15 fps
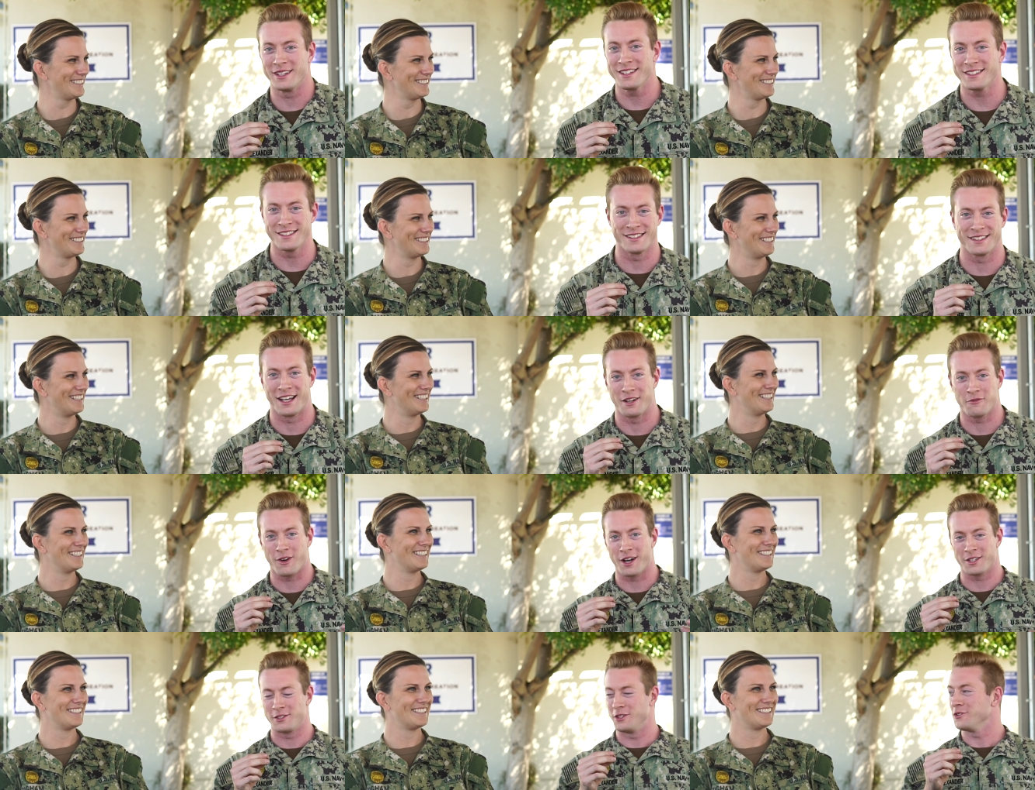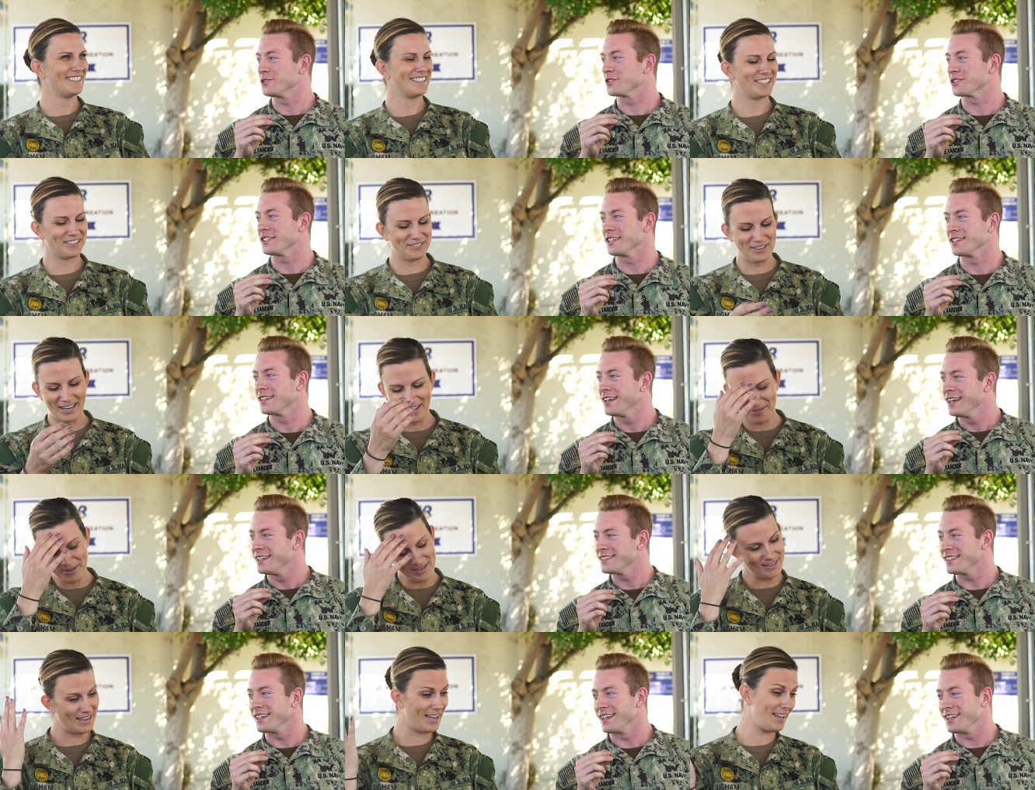Speaker 1: bit. This isn't like Fox News or CNN, right. well,
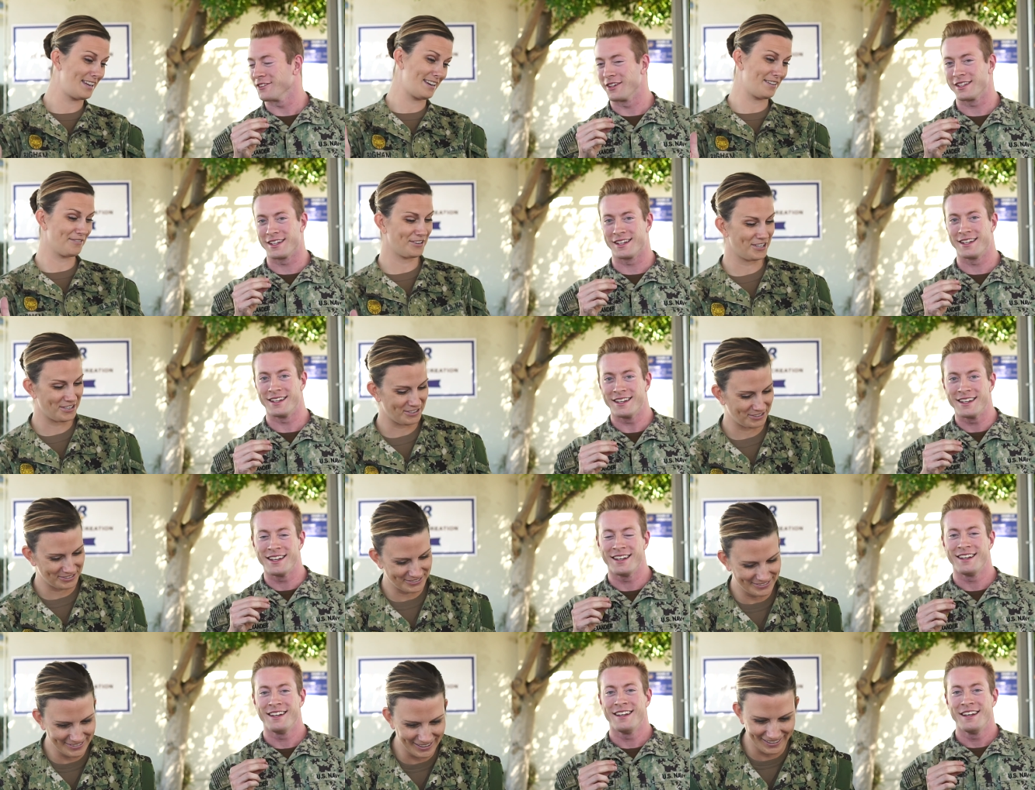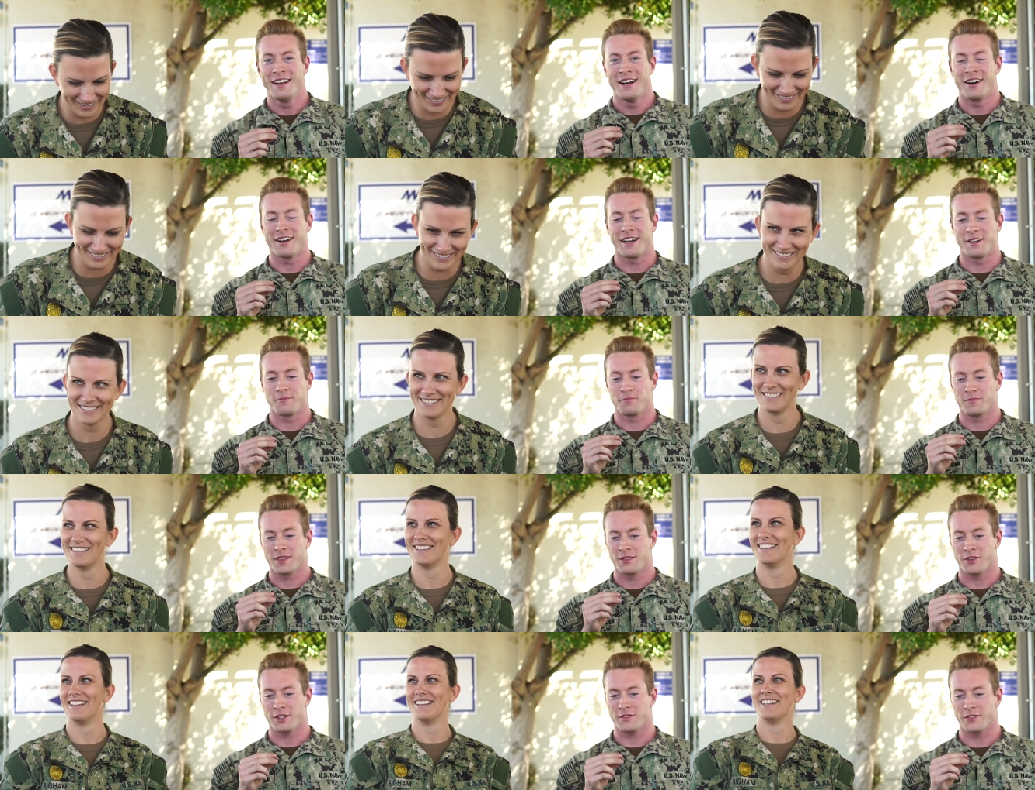CNN or anything. Okay.
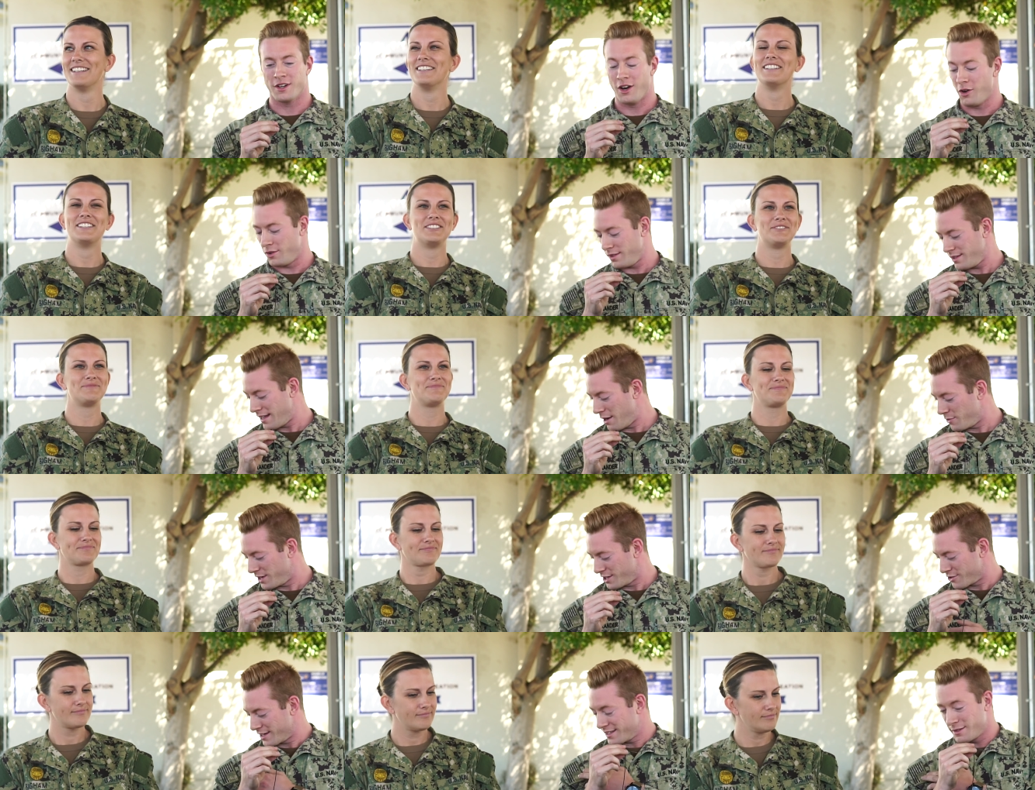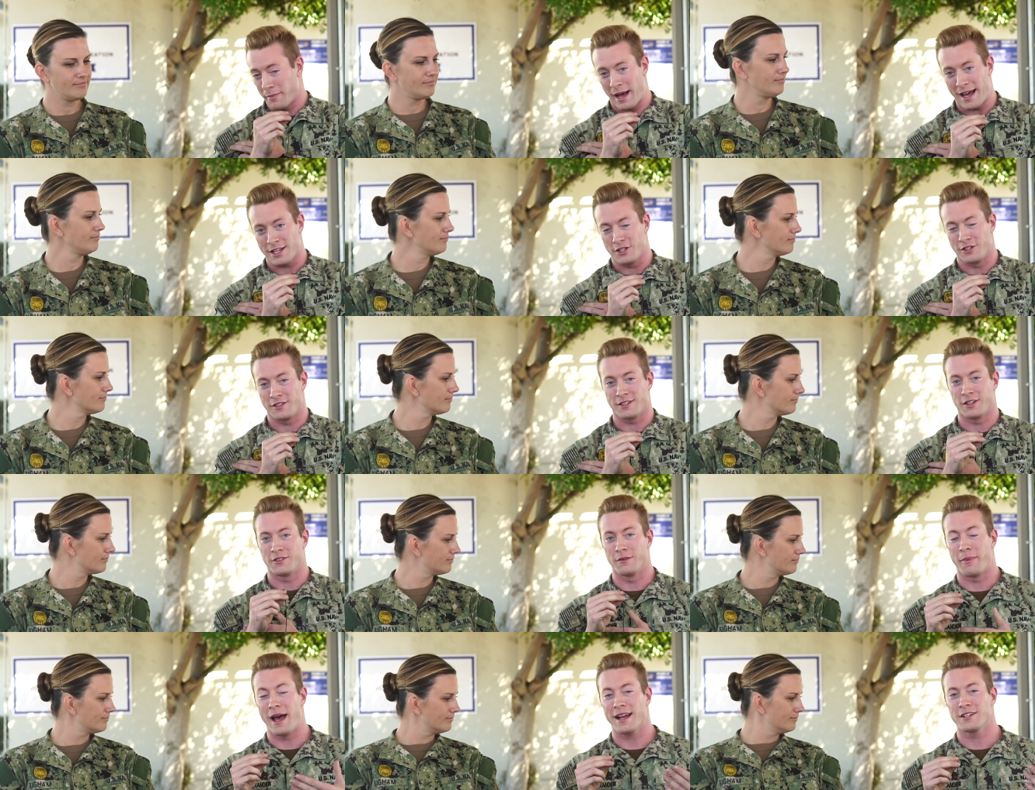First of all, oh, I'm going to address the patches. So the
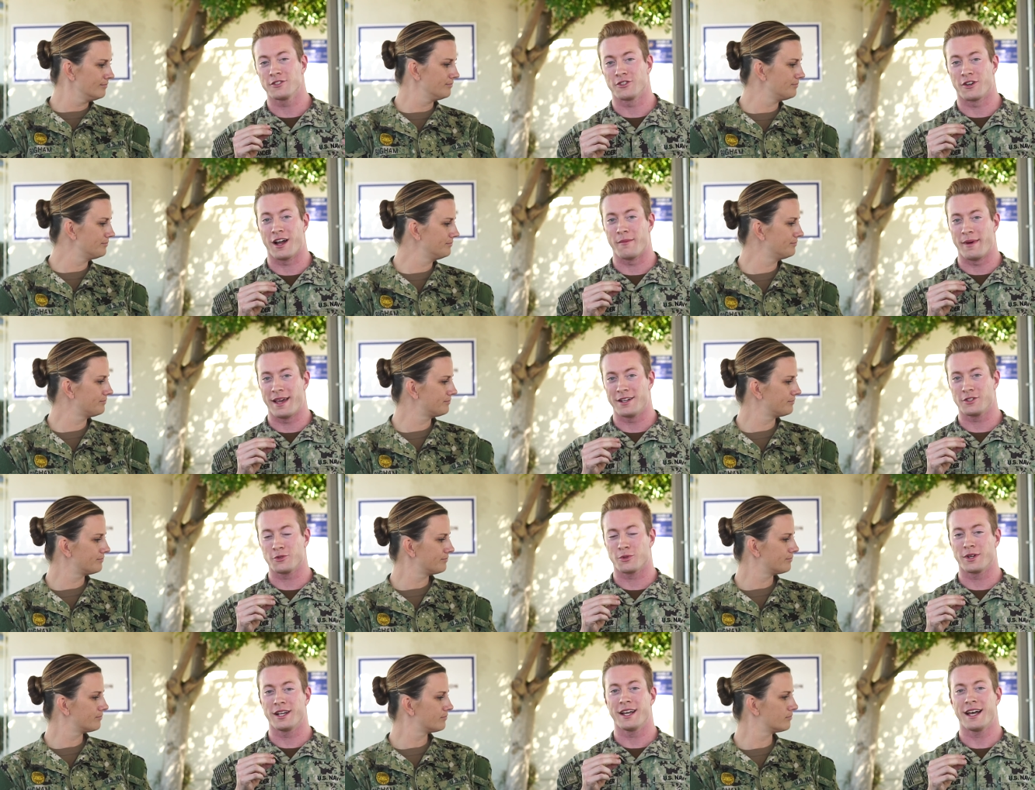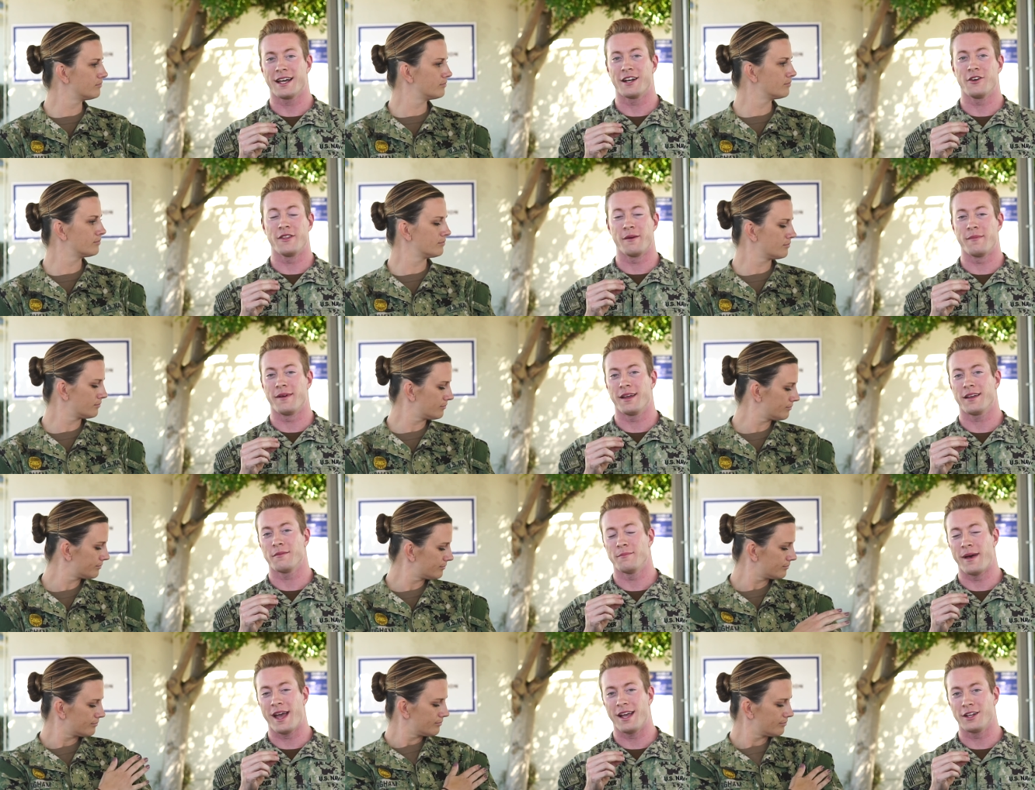patches are not mandatory. I know they may,
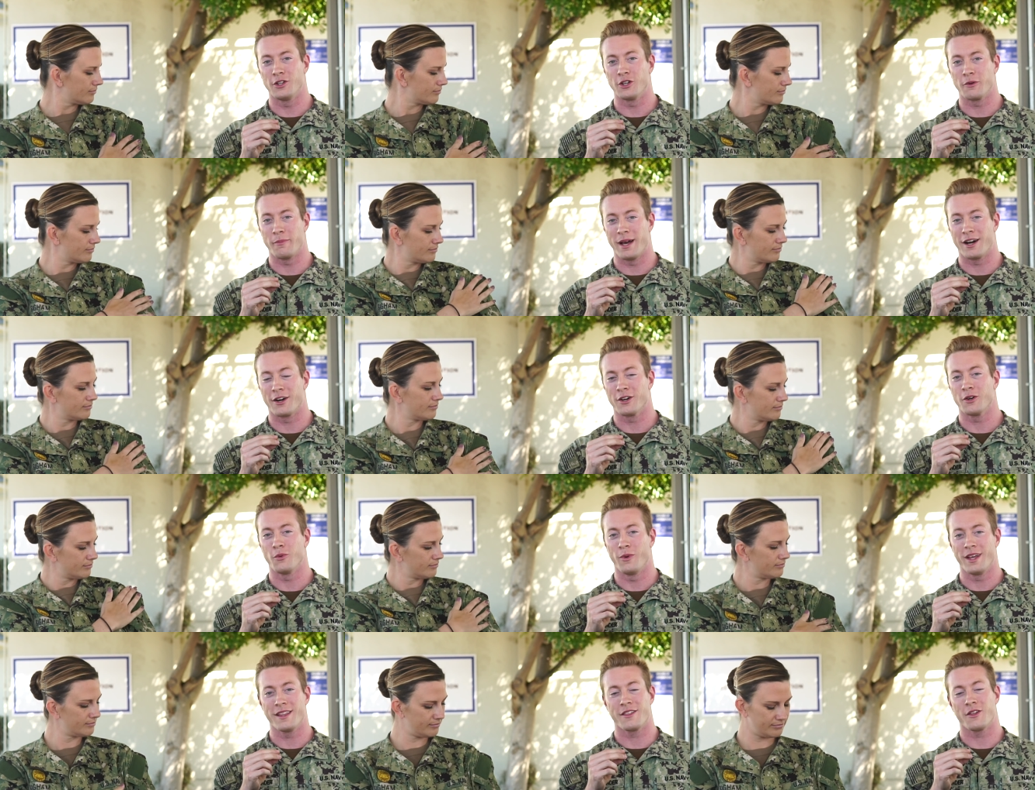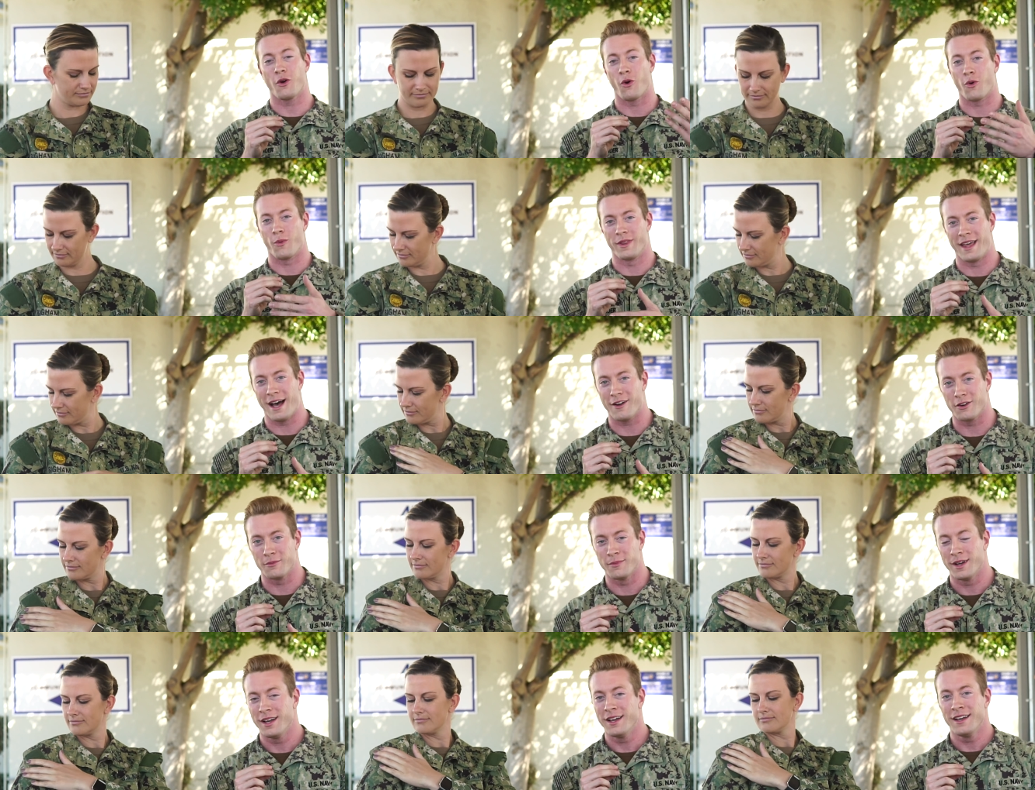may look better with or without them.
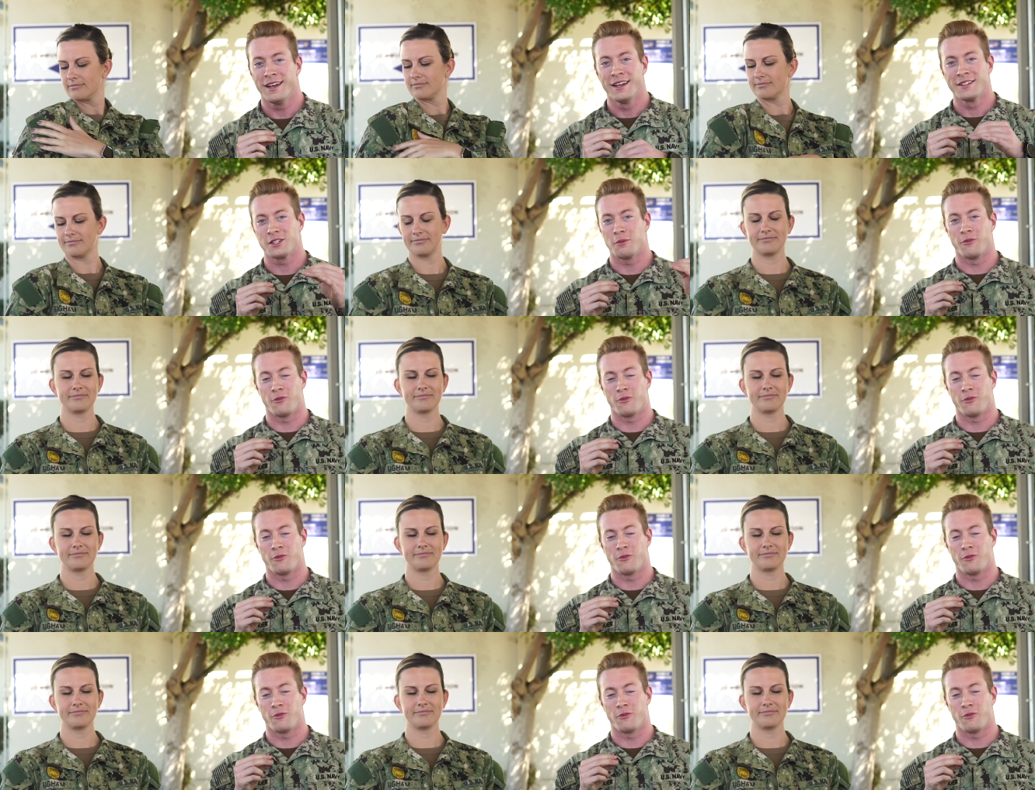So